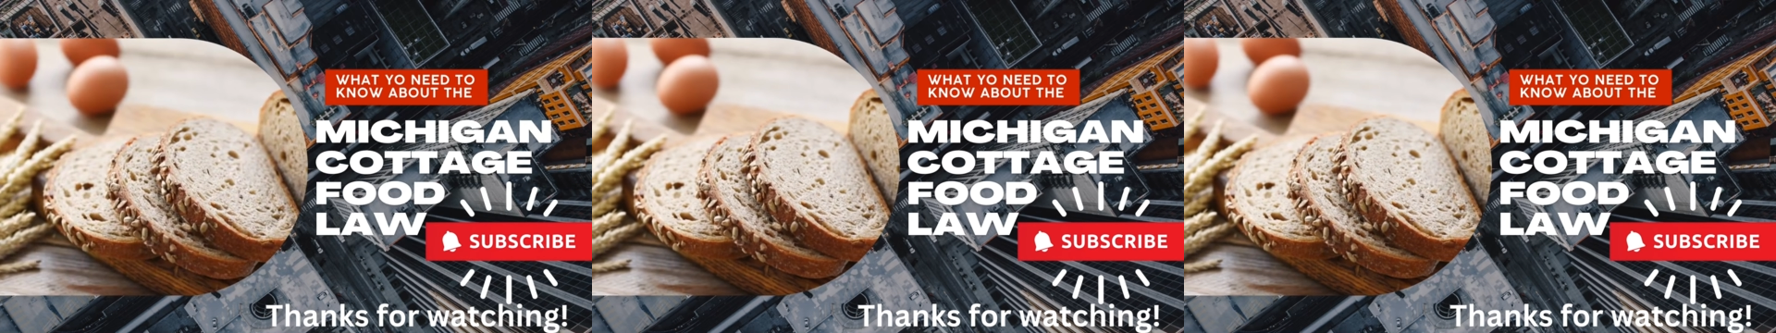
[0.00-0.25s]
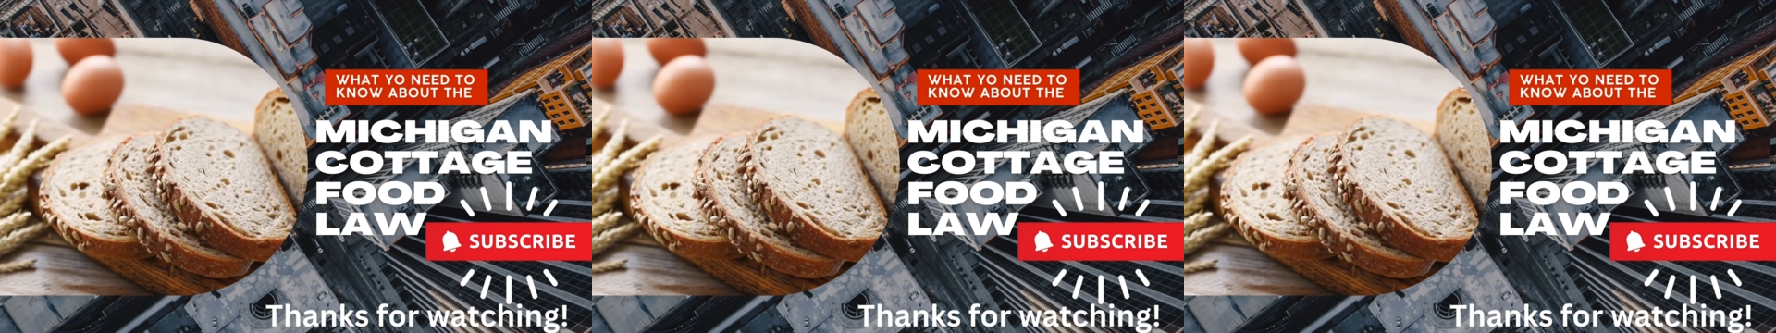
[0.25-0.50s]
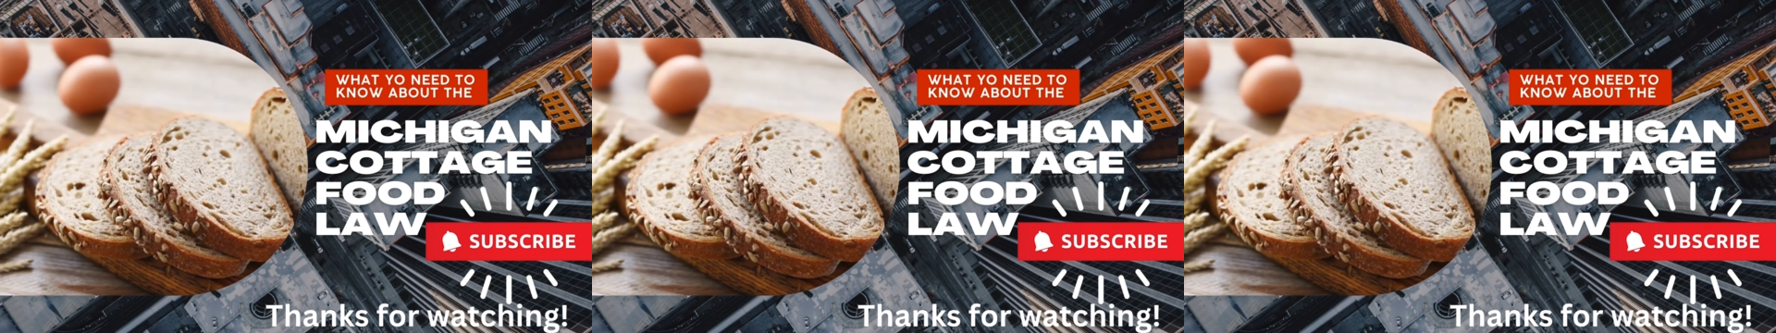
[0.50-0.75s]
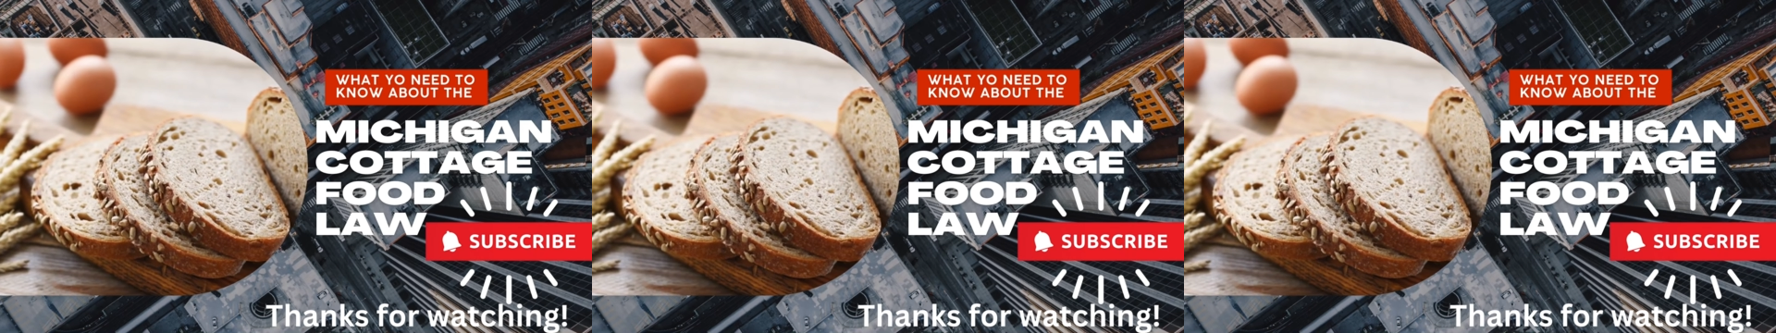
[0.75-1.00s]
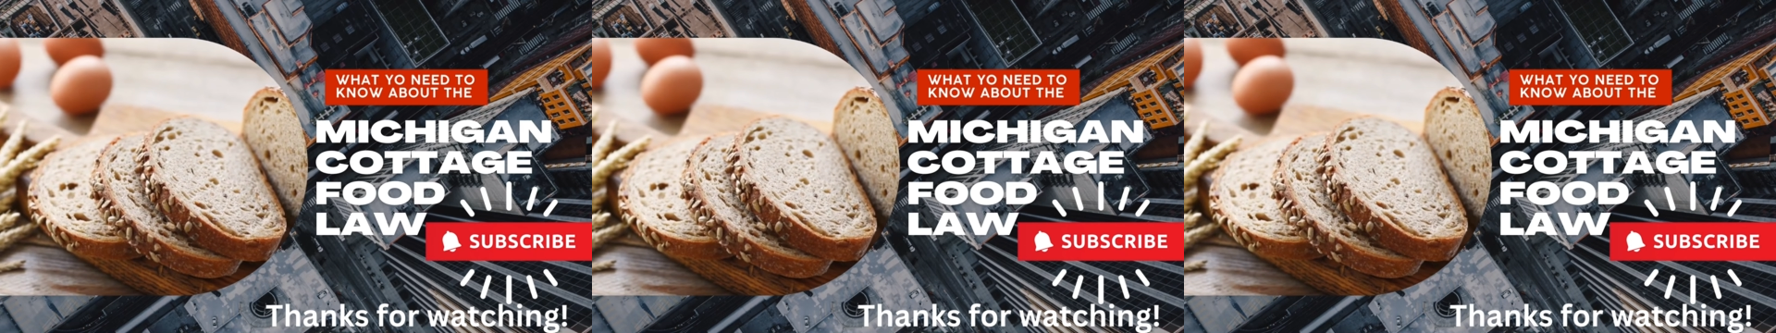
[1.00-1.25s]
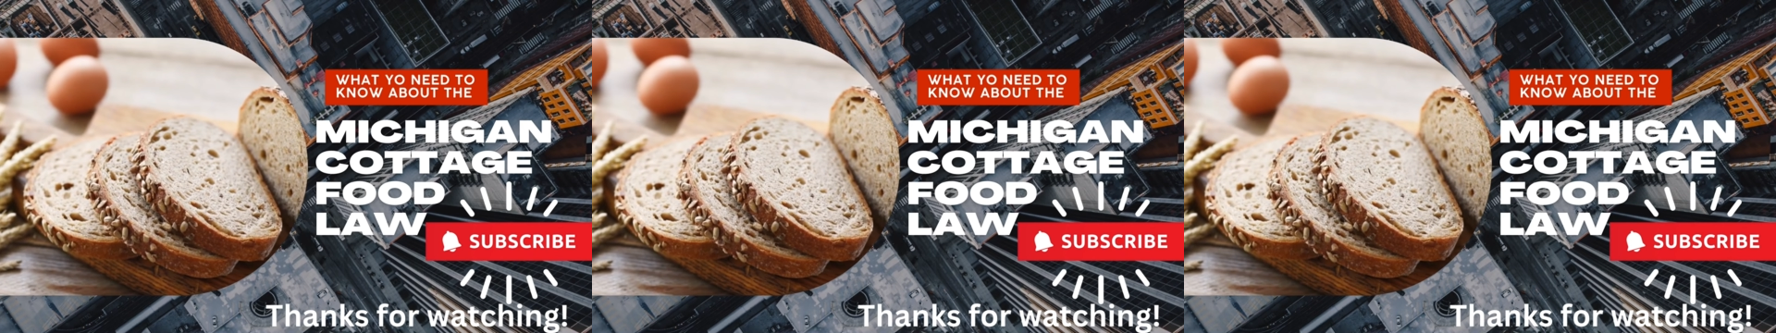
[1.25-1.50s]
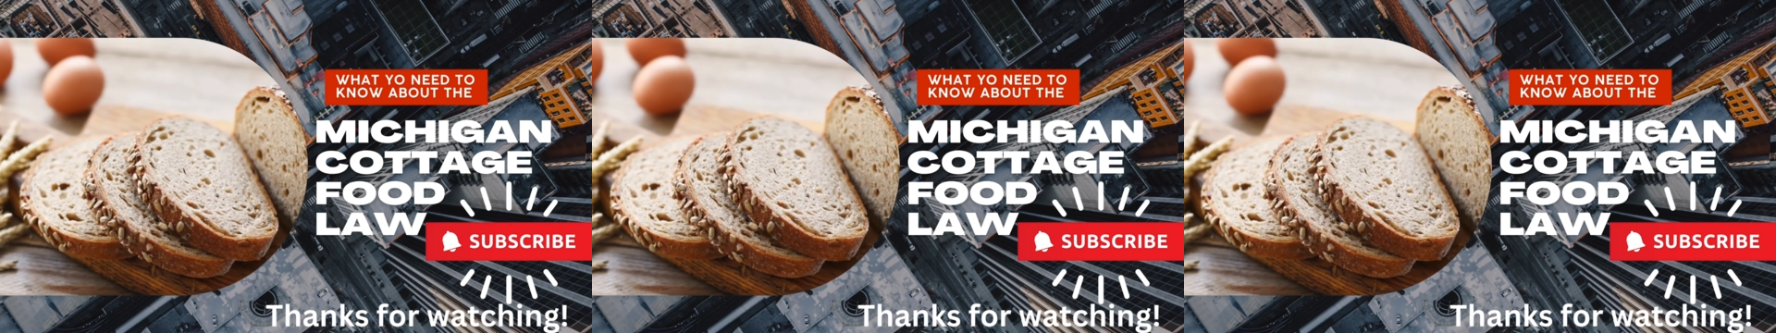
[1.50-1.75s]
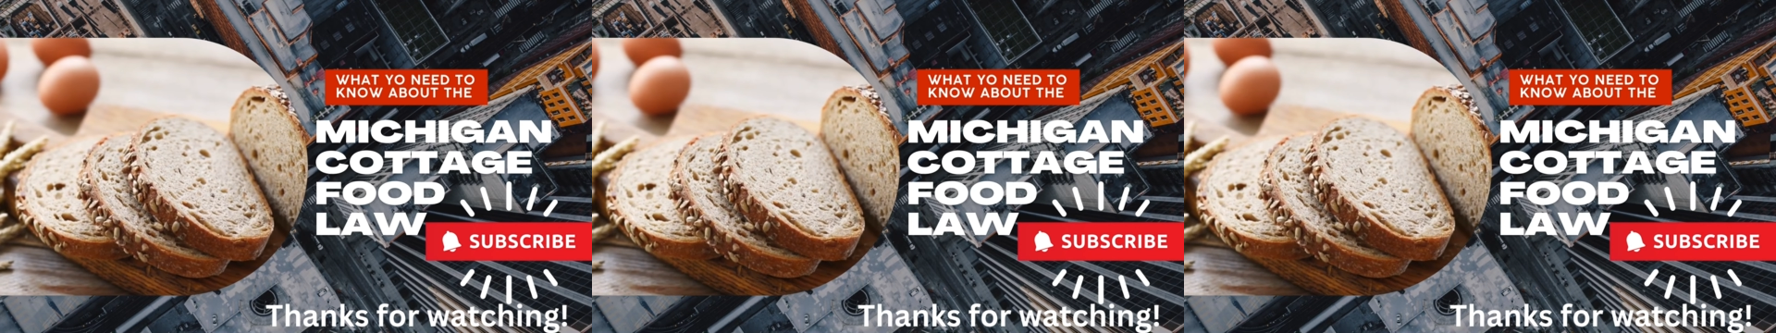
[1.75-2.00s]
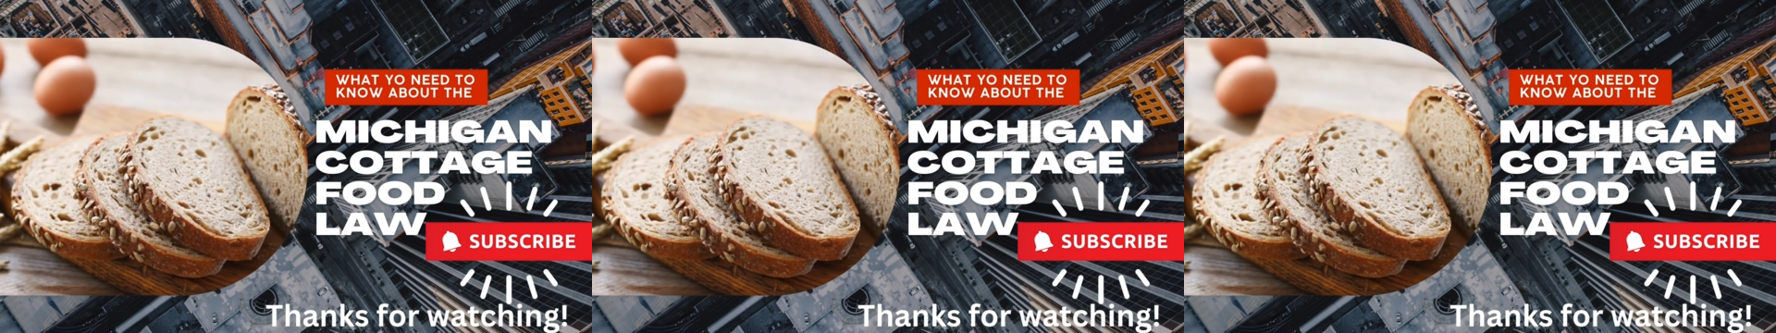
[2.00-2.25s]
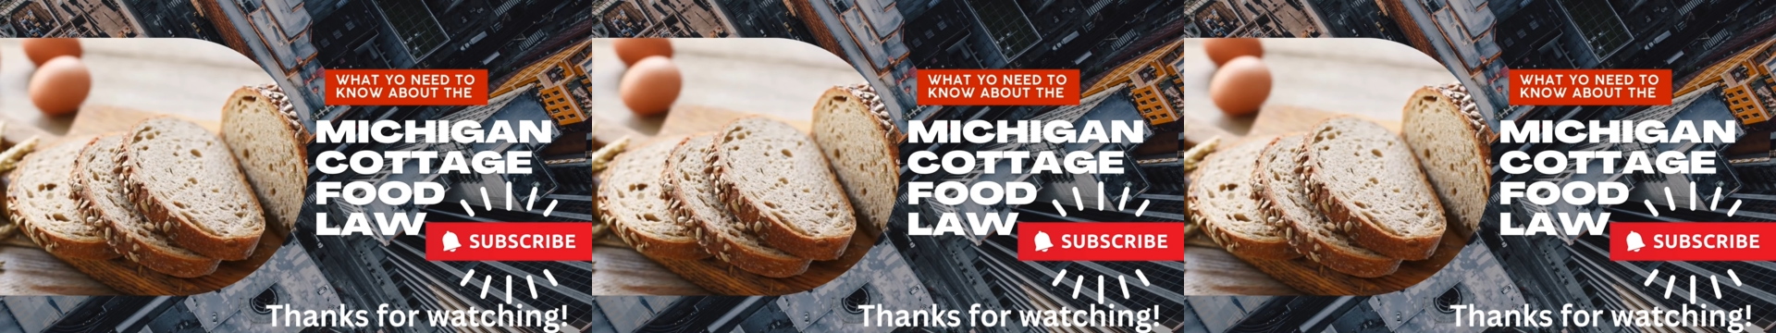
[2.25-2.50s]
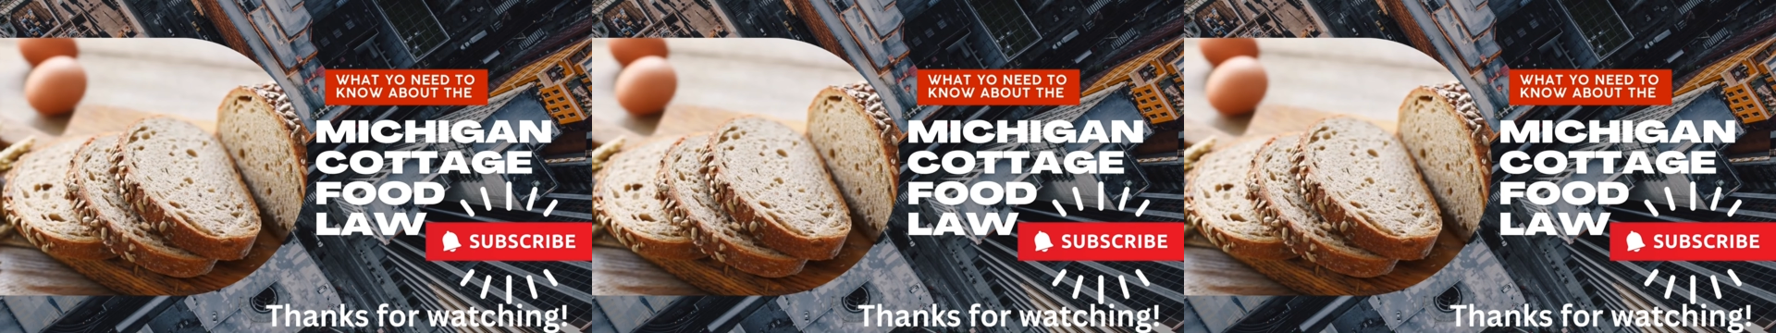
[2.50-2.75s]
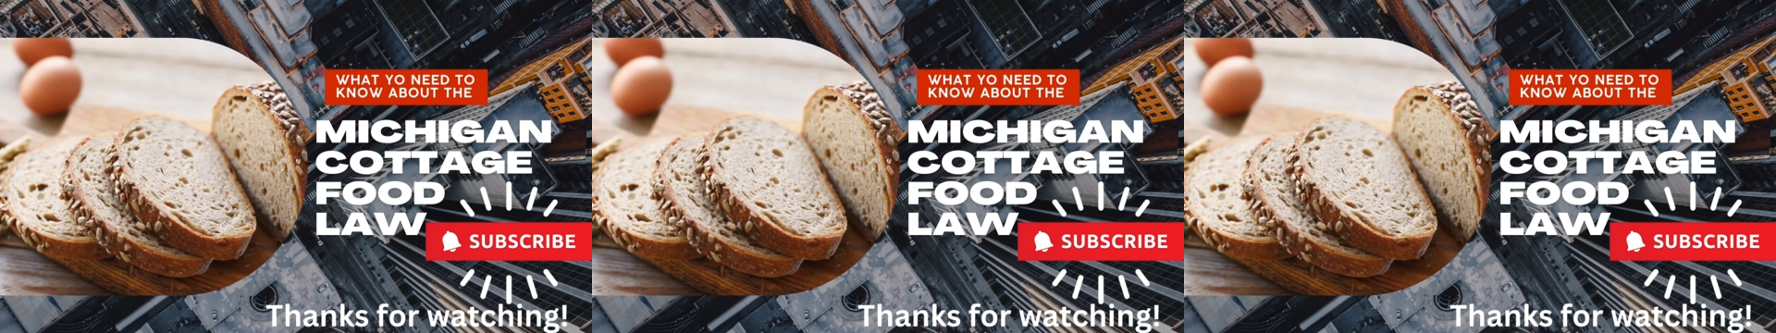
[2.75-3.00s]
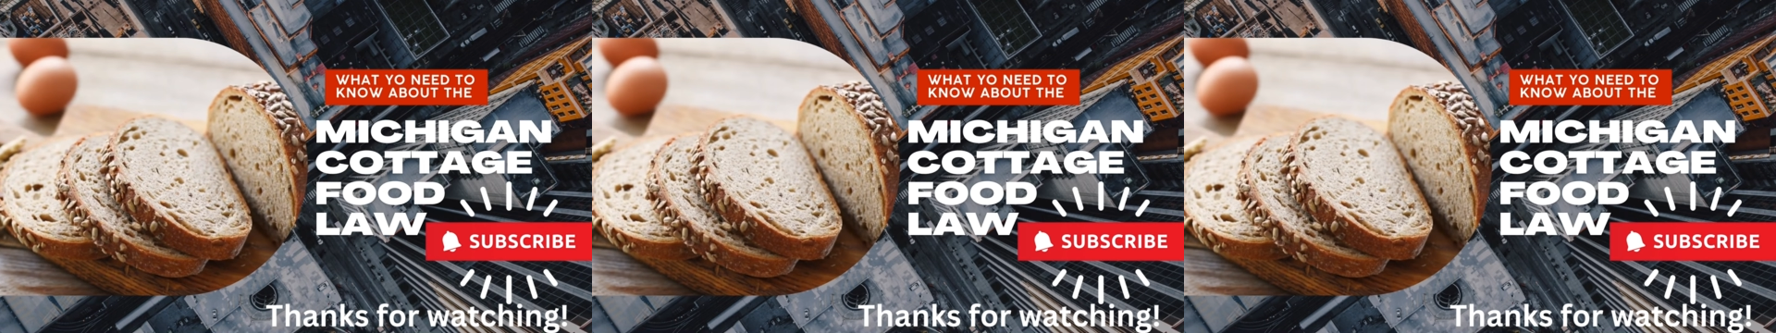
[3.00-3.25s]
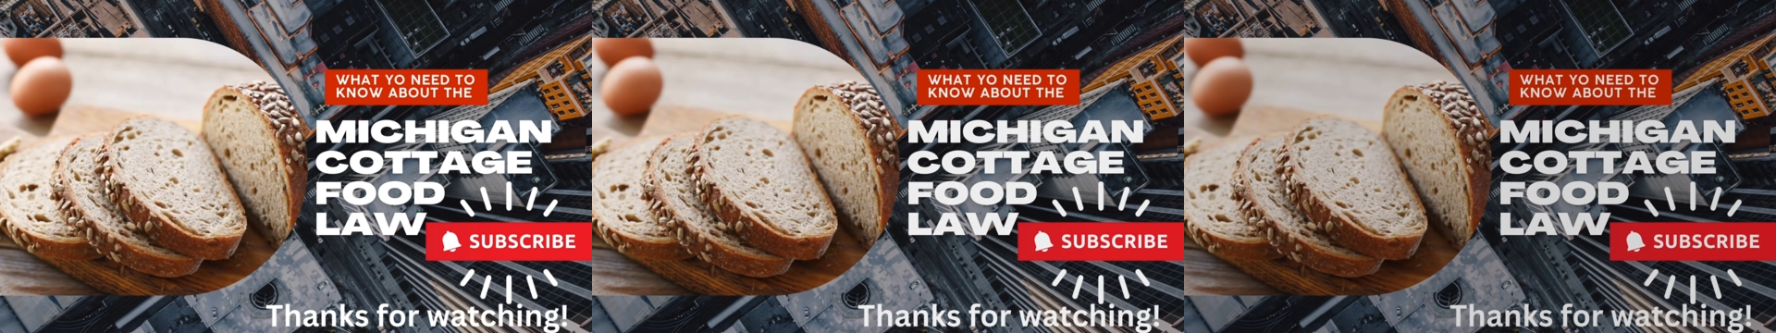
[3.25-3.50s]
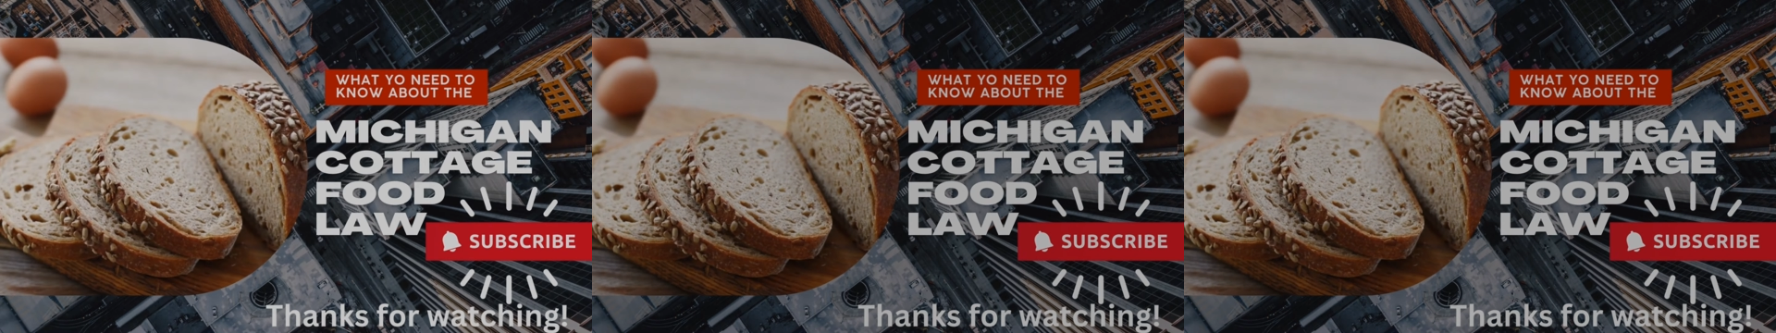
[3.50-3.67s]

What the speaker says: No face is visible, so there are no lips to read.